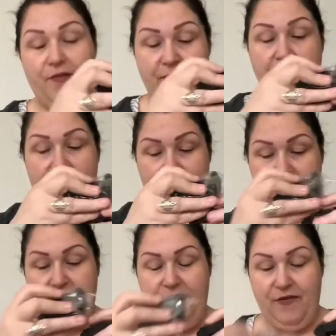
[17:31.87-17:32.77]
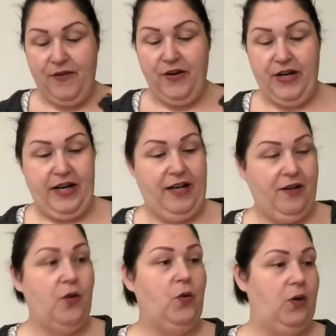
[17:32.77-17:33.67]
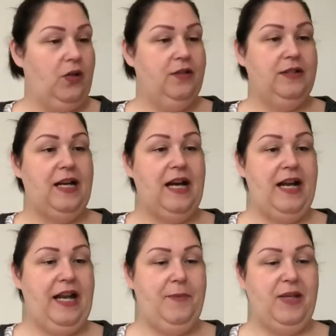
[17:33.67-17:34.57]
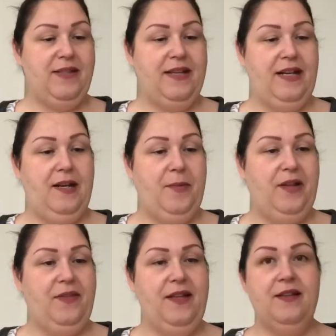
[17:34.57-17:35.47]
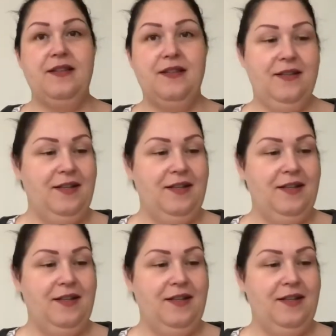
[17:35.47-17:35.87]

Very, very, very cool. I am excited about this.